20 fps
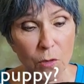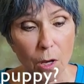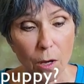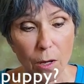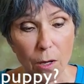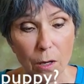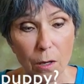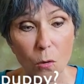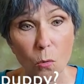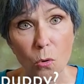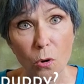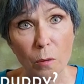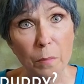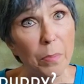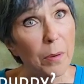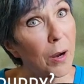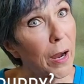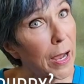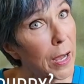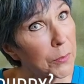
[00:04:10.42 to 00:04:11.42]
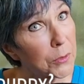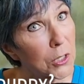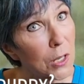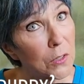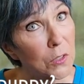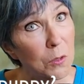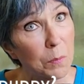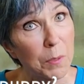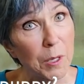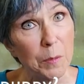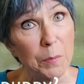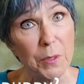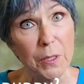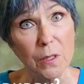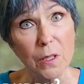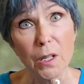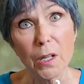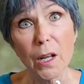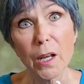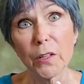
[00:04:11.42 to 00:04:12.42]
uh, or perhaps has a puppy
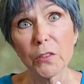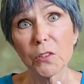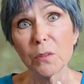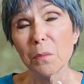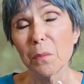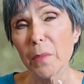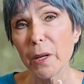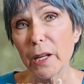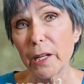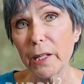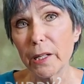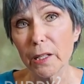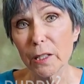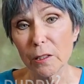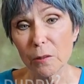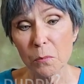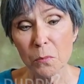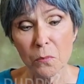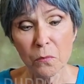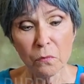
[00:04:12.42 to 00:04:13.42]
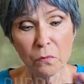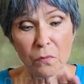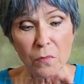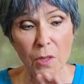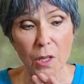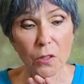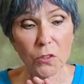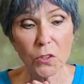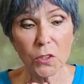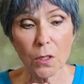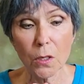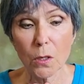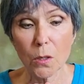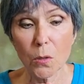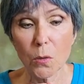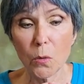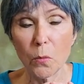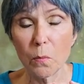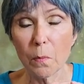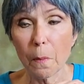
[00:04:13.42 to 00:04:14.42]
that hasn't made it.
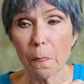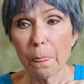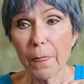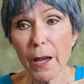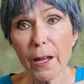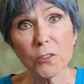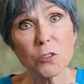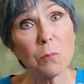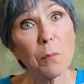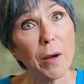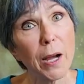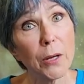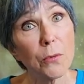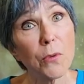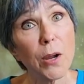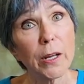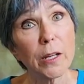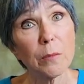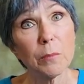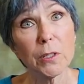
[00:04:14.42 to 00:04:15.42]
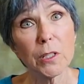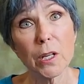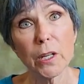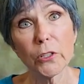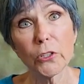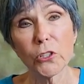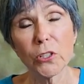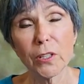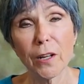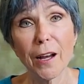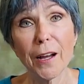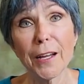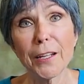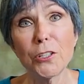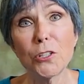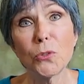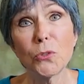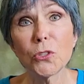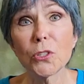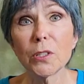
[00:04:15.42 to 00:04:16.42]
So that's my recommendation. I
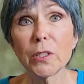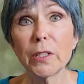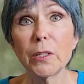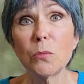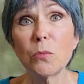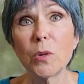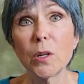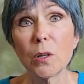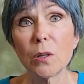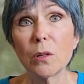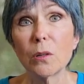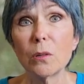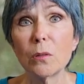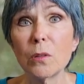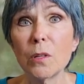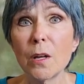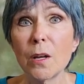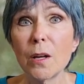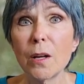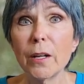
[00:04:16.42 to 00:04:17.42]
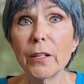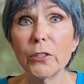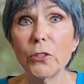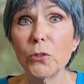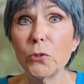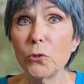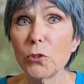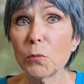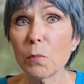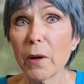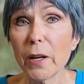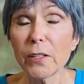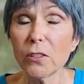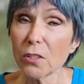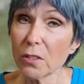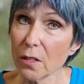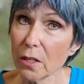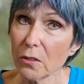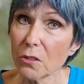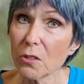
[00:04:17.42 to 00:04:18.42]
usually will use my
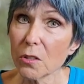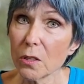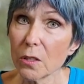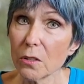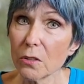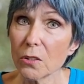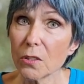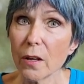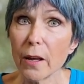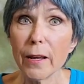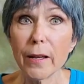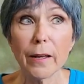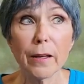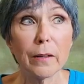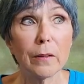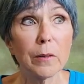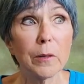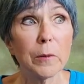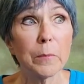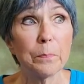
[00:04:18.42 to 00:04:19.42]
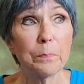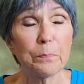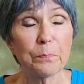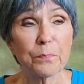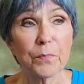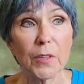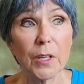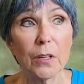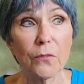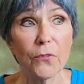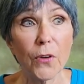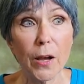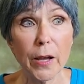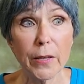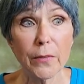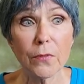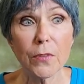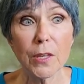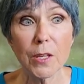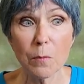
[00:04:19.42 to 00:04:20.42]
senses and if I
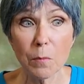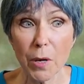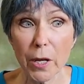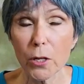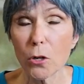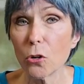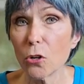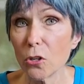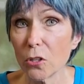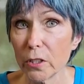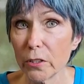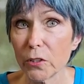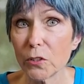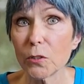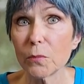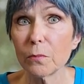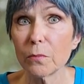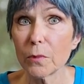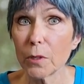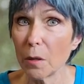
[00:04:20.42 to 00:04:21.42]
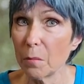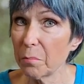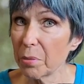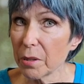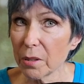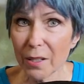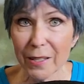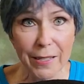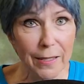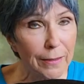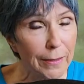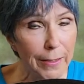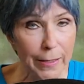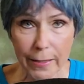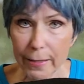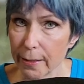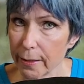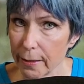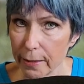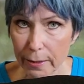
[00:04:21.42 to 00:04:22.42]
think my girl is completely
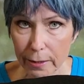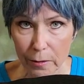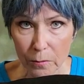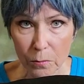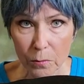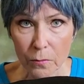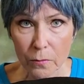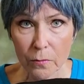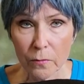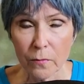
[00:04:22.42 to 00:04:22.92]
done,